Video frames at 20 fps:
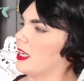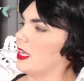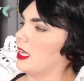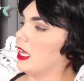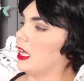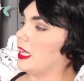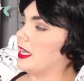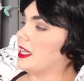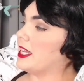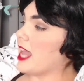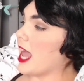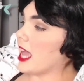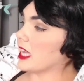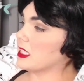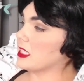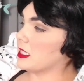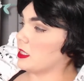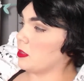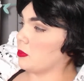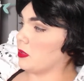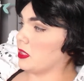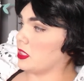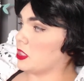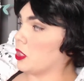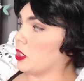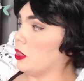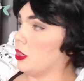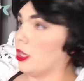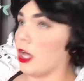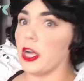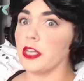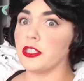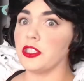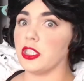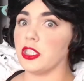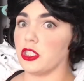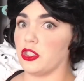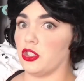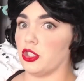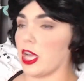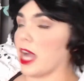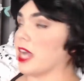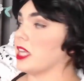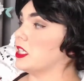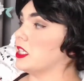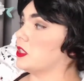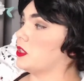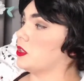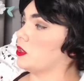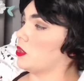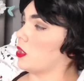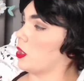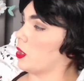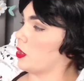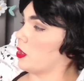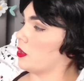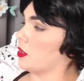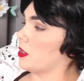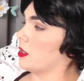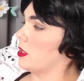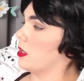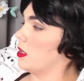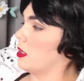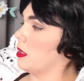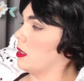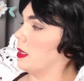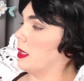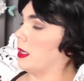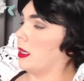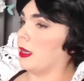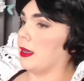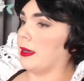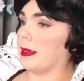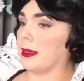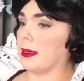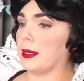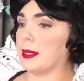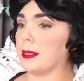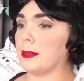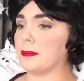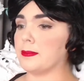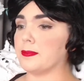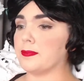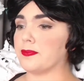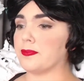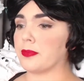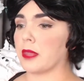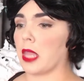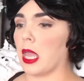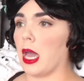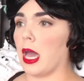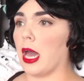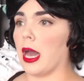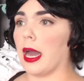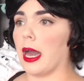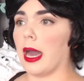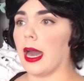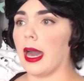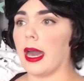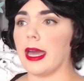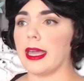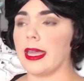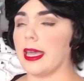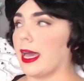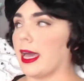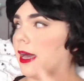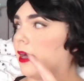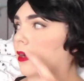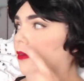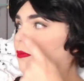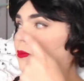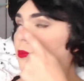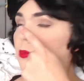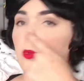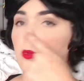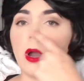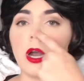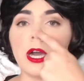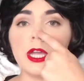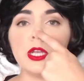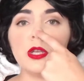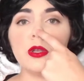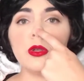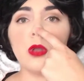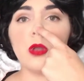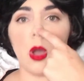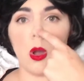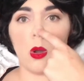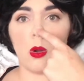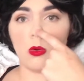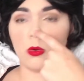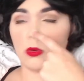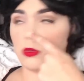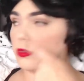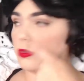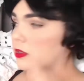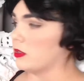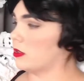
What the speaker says: Next, it was the largest giant's turn. "I have 1 nose."